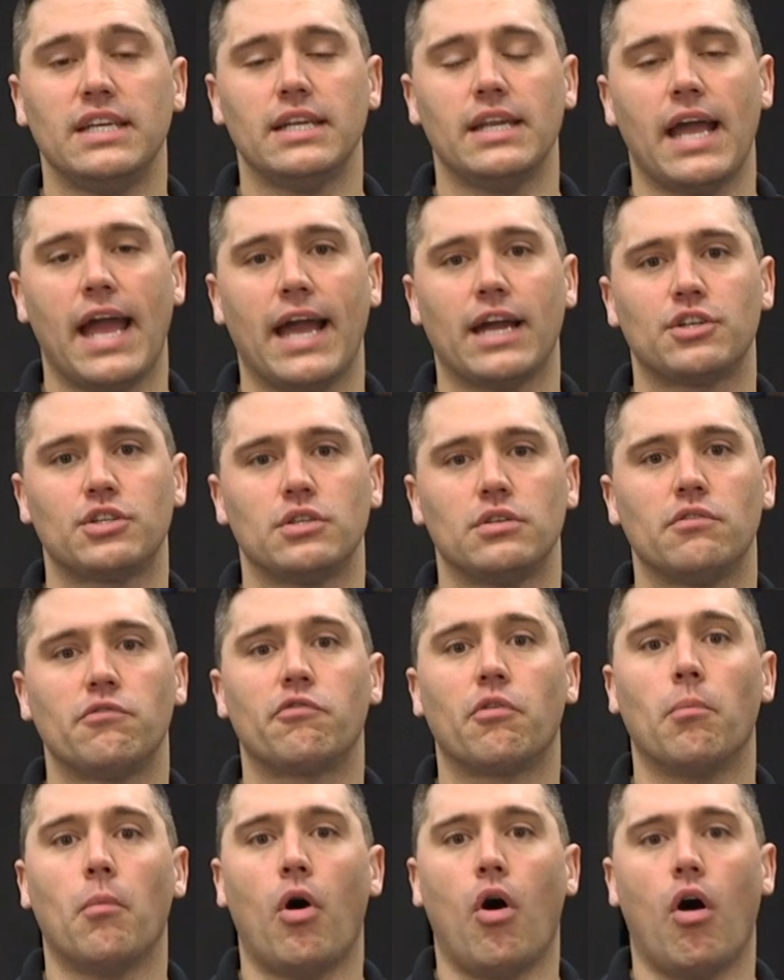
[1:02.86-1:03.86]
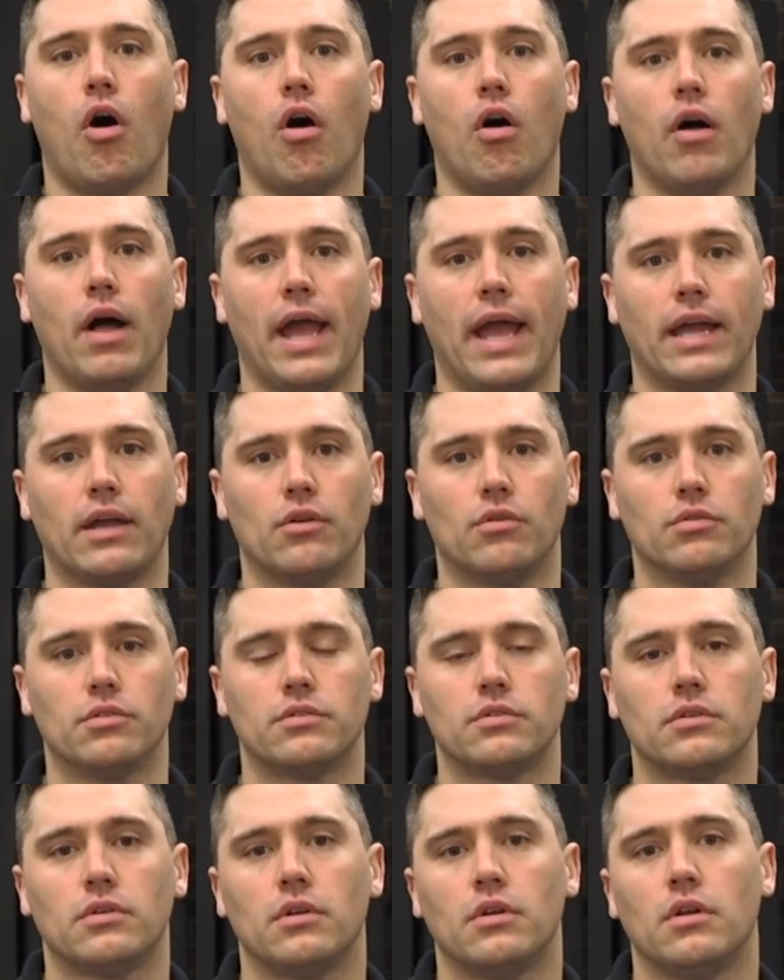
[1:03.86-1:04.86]
it in action from all
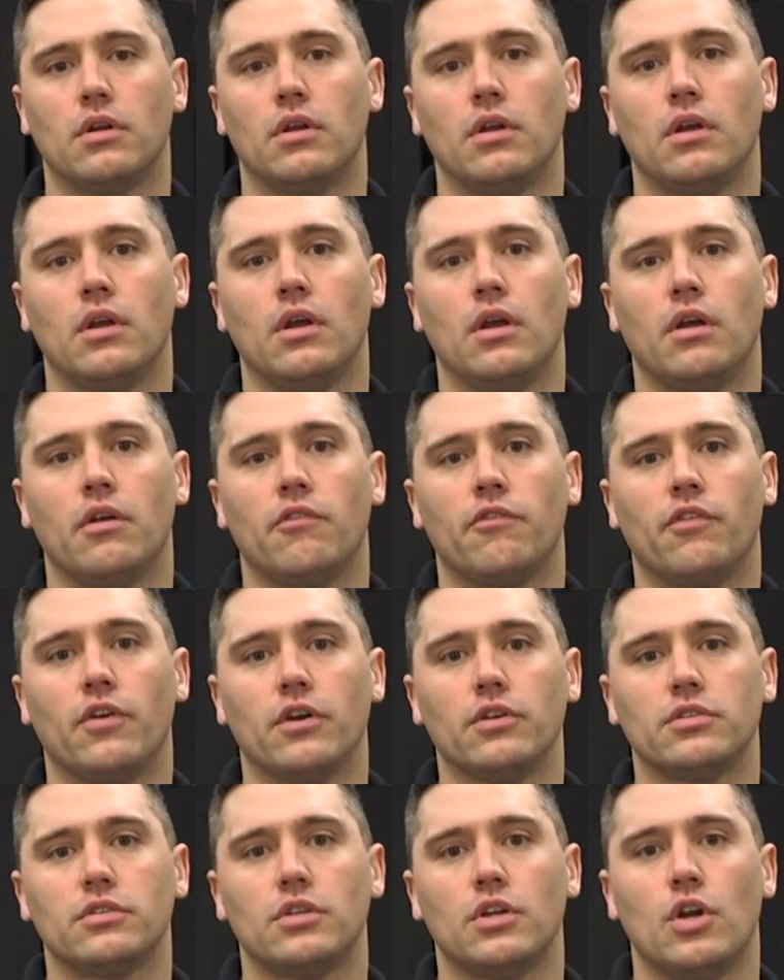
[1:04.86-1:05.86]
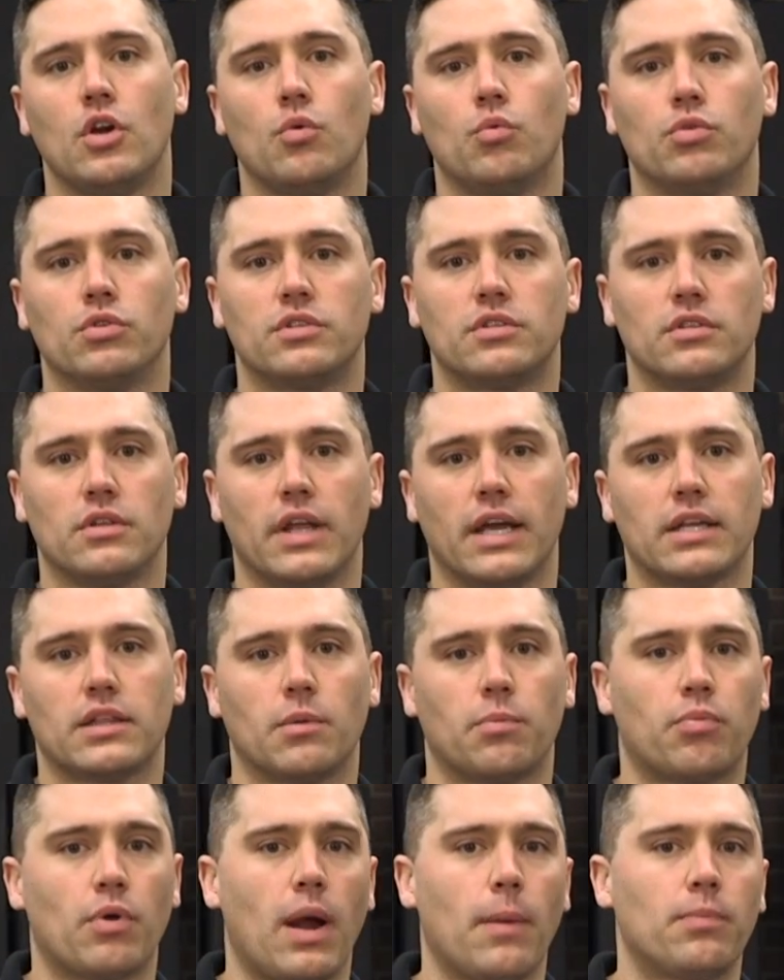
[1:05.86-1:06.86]
angles. First, we'll select
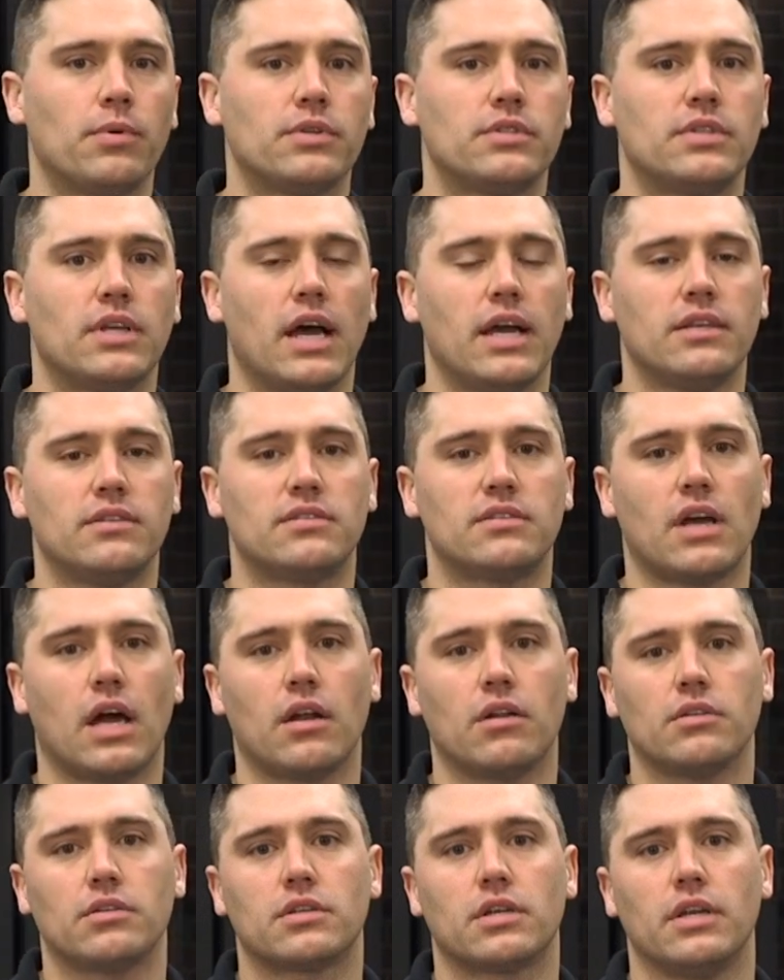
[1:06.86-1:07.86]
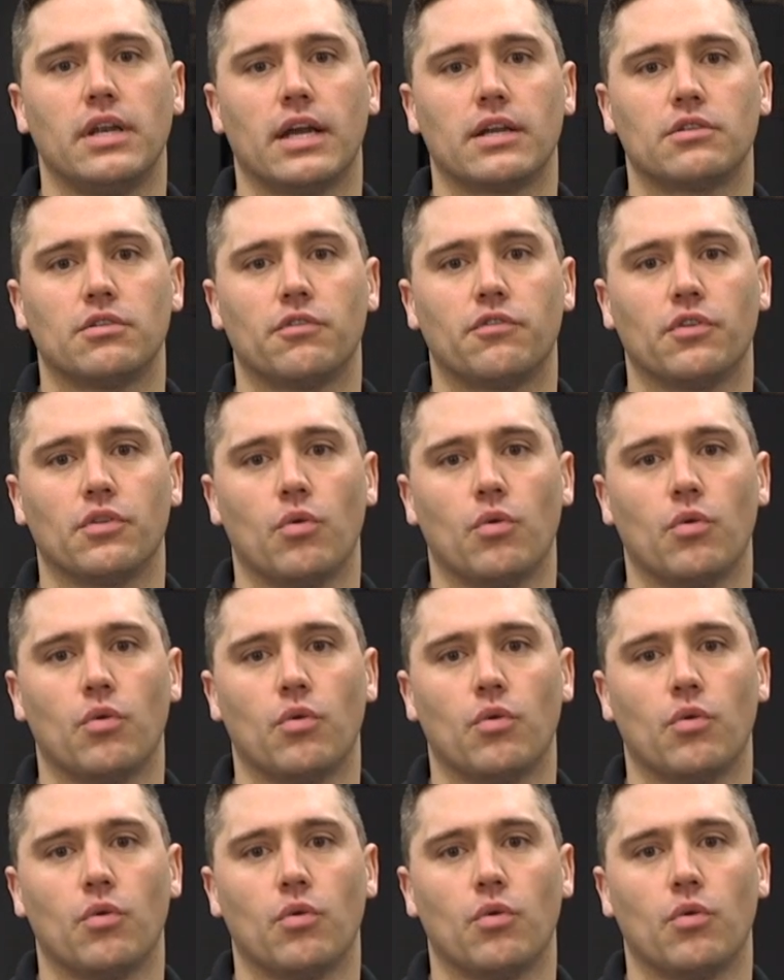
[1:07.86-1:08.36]
the proper size solderless connector for